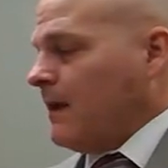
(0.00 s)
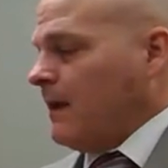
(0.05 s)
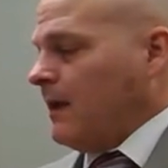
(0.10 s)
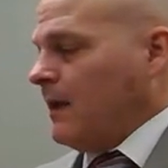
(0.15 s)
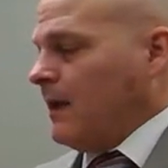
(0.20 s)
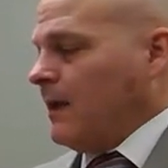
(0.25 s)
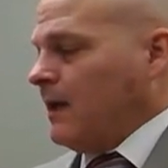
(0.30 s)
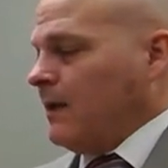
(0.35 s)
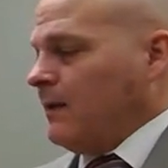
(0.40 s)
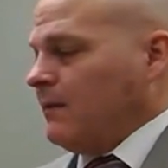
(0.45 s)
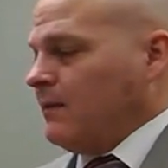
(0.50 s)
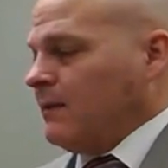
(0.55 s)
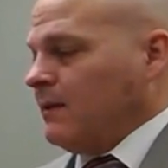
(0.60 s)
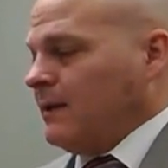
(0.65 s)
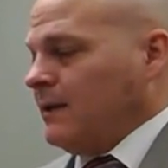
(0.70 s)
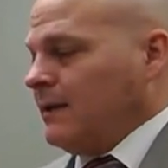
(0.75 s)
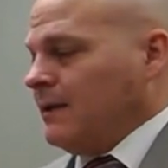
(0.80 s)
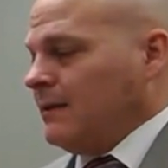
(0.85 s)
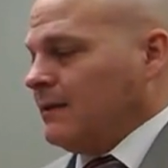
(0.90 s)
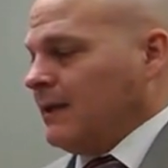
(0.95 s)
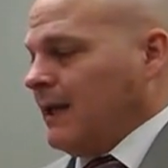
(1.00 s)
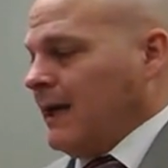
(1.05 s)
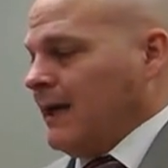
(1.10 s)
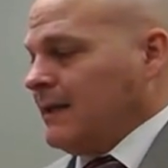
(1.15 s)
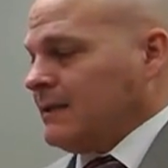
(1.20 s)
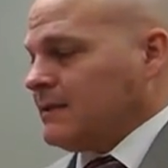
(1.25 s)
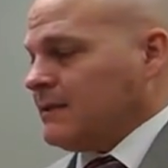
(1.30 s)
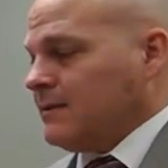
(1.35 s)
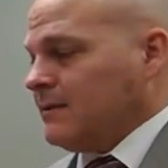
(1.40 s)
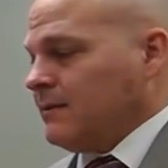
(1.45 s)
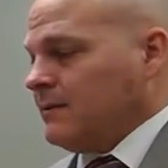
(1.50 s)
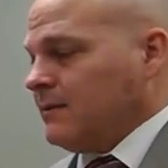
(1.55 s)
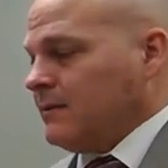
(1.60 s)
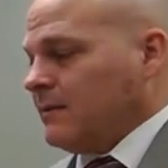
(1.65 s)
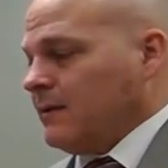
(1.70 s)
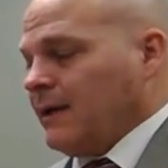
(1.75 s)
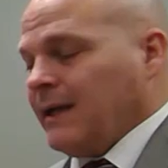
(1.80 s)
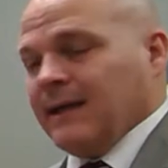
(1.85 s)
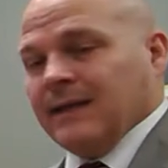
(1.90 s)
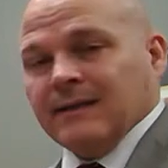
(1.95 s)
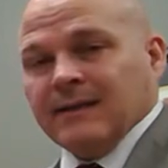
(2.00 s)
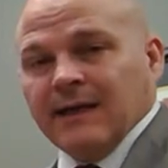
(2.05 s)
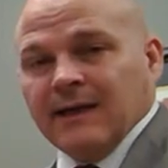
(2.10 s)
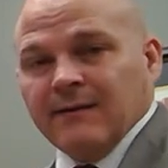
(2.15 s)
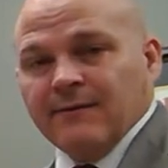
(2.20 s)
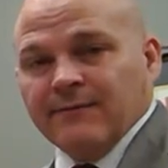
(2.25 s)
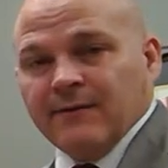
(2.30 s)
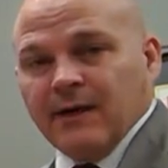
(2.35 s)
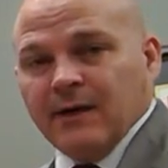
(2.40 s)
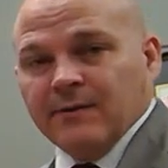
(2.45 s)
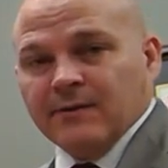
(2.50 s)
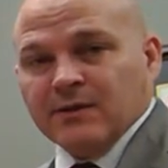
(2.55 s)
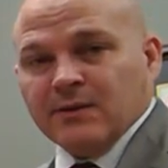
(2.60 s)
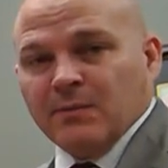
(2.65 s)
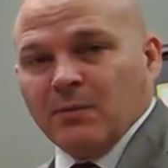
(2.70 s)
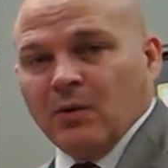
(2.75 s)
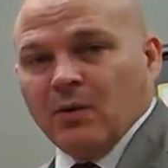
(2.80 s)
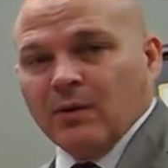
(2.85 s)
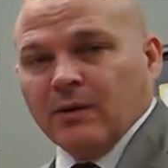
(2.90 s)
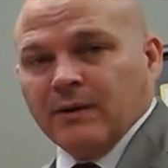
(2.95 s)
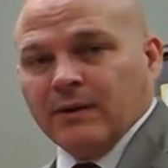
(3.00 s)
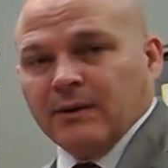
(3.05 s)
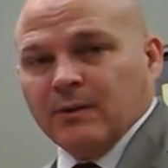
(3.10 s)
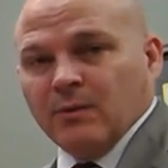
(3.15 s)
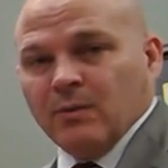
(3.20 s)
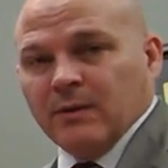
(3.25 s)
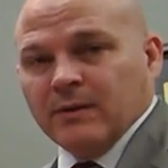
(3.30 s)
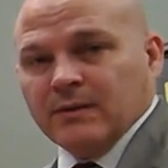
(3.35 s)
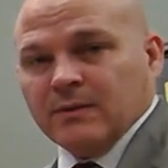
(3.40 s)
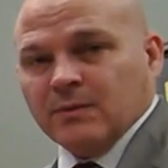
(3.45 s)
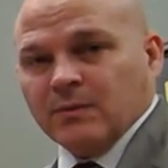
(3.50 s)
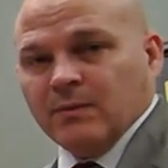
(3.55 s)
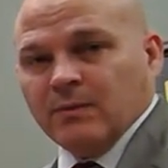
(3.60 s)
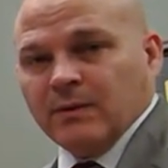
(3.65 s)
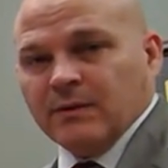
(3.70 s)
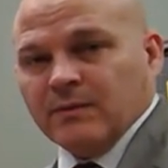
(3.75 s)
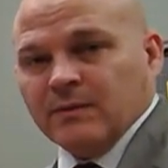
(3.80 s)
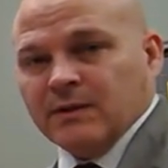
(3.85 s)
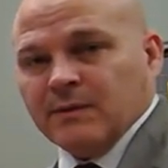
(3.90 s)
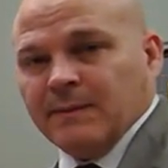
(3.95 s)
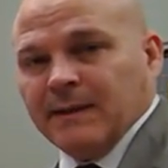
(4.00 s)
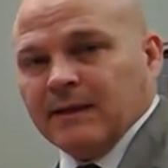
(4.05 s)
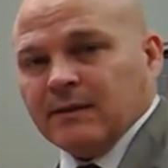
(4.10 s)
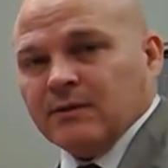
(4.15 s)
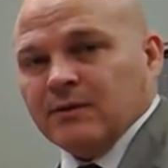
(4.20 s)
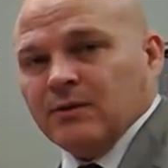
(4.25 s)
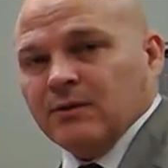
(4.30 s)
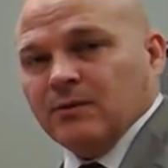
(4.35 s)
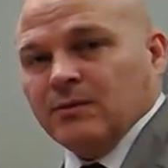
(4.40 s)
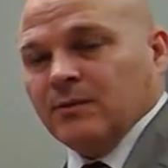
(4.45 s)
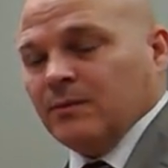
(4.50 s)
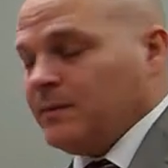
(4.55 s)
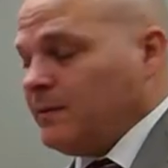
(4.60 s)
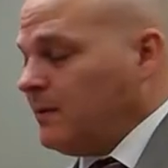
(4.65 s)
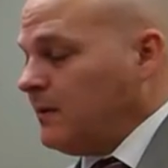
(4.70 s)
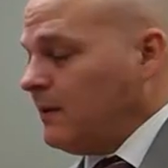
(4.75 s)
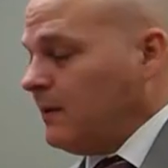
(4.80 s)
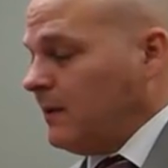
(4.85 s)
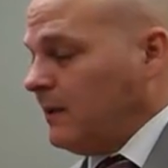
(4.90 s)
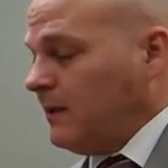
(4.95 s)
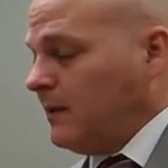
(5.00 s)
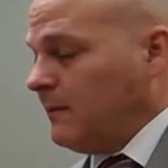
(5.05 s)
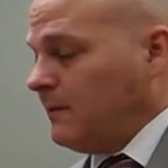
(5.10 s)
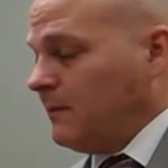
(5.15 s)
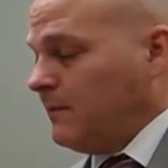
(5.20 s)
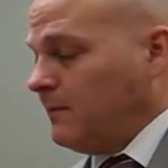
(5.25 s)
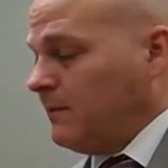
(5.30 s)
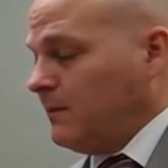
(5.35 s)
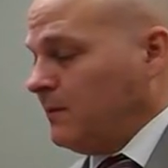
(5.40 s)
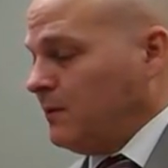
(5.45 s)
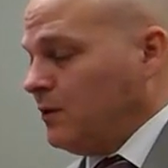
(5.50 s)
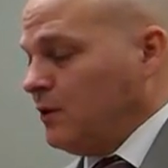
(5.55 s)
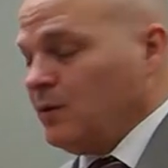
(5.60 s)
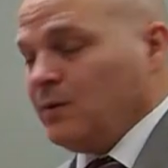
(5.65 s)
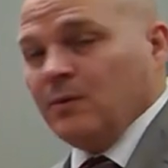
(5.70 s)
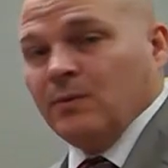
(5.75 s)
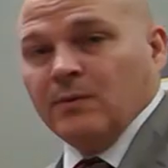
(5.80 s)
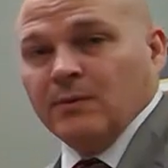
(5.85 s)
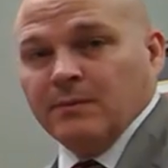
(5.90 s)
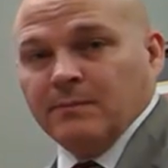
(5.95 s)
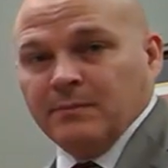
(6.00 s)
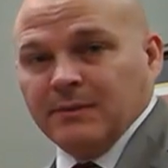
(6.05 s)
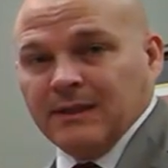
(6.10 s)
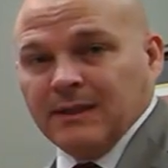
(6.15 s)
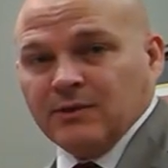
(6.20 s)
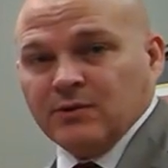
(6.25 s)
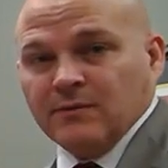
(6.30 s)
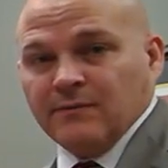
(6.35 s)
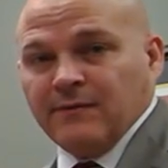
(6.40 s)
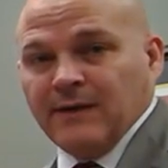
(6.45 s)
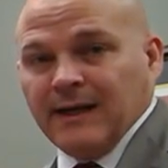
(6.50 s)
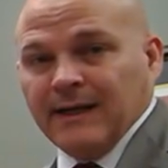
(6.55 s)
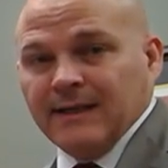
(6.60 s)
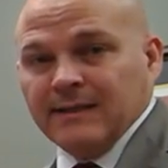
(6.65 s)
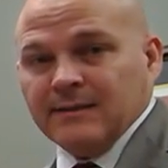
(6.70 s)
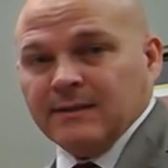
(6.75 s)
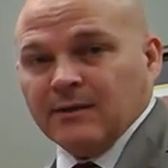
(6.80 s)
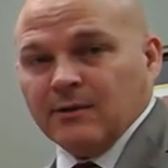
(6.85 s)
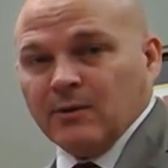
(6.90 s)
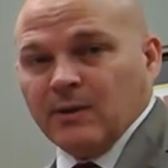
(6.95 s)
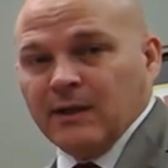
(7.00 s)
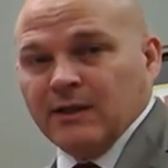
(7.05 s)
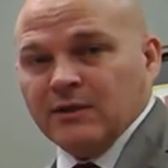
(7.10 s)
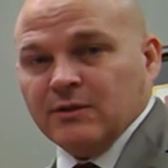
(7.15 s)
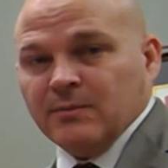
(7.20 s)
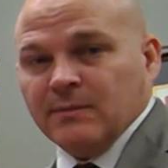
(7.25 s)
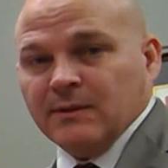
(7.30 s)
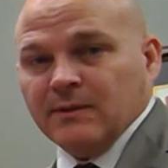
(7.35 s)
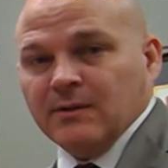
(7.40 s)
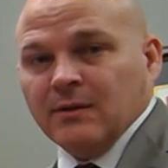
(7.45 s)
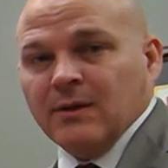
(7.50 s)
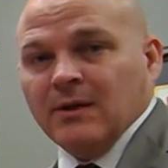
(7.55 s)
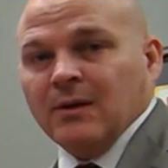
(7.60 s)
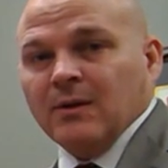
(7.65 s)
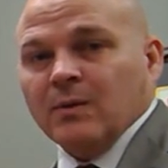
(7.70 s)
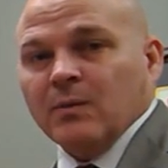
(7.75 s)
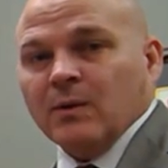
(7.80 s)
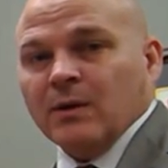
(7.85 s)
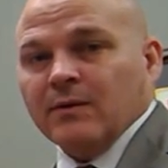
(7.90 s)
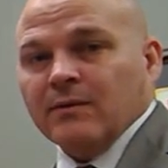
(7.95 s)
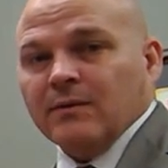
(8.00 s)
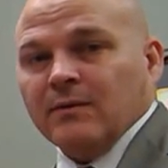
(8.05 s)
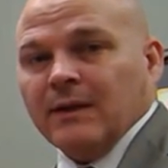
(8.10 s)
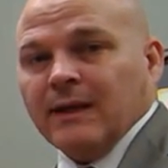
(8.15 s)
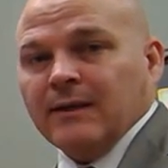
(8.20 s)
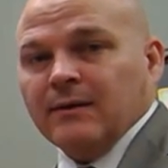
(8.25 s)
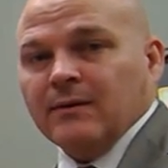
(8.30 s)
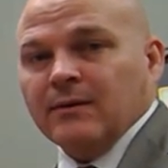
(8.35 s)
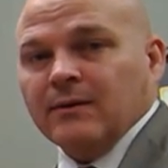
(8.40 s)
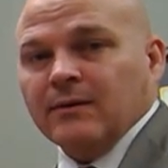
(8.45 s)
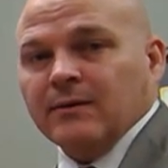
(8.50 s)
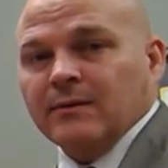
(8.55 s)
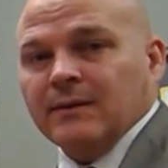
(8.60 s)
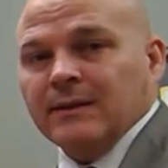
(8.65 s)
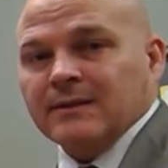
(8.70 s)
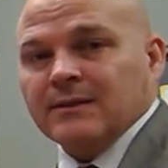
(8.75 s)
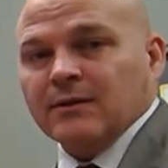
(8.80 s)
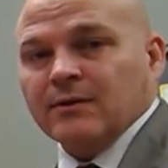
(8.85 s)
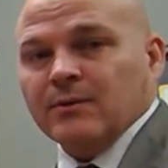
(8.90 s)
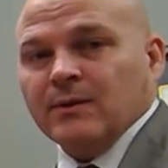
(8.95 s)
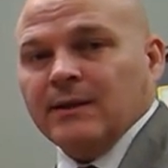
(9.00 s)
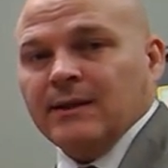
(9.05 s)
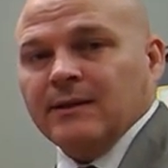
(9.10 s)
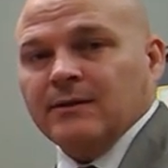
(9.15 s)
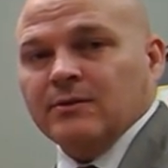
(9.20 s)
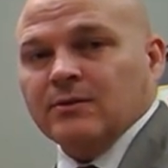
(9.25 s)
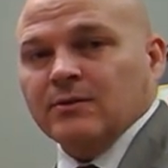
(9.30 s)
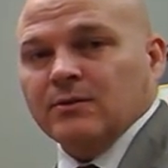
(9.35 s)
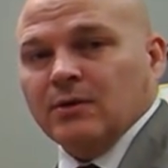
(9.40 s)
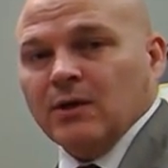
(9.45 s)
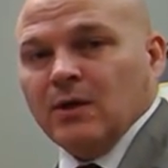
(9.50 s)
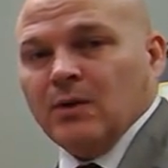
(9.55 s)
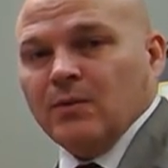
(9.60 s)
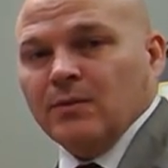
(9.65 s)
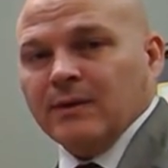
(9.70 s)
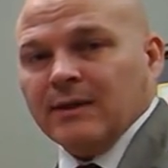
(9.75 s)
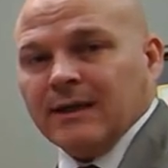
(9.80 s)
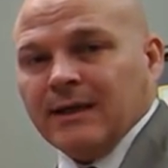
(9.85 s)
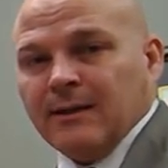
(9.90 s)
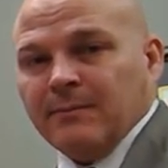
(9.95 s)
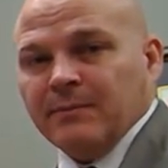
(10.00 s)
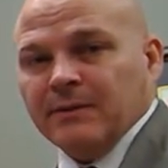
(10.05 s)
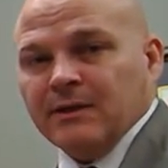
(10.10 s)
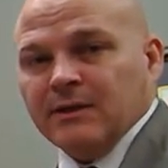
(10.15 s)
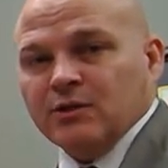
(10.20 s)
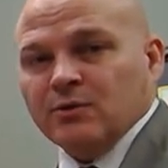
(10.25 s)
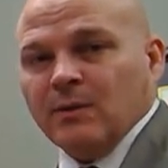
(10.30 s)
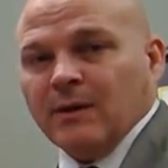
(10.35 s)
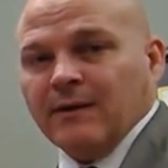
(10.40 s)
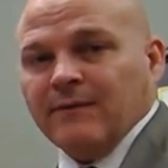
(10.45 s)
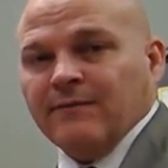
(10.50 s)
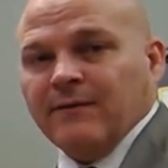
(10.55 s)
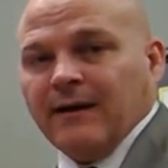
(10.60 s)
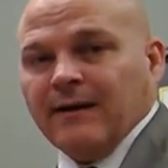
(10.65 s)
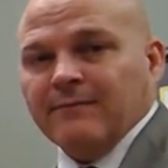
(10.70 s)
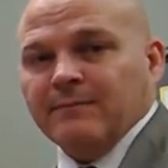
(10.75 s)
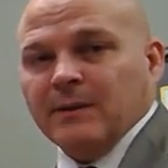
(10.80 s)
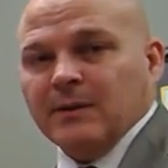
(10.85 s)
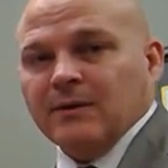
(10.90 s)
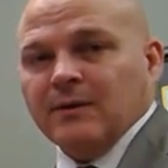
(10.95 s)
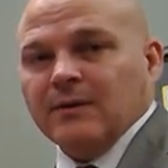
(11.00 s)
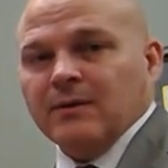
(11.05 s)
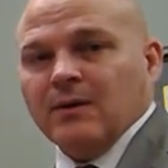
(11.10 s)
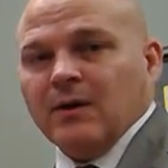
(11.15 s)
And the last 8K filed this morning was with respect to a new potential financing arrangement where the lender has agreed to loan the company $25 million.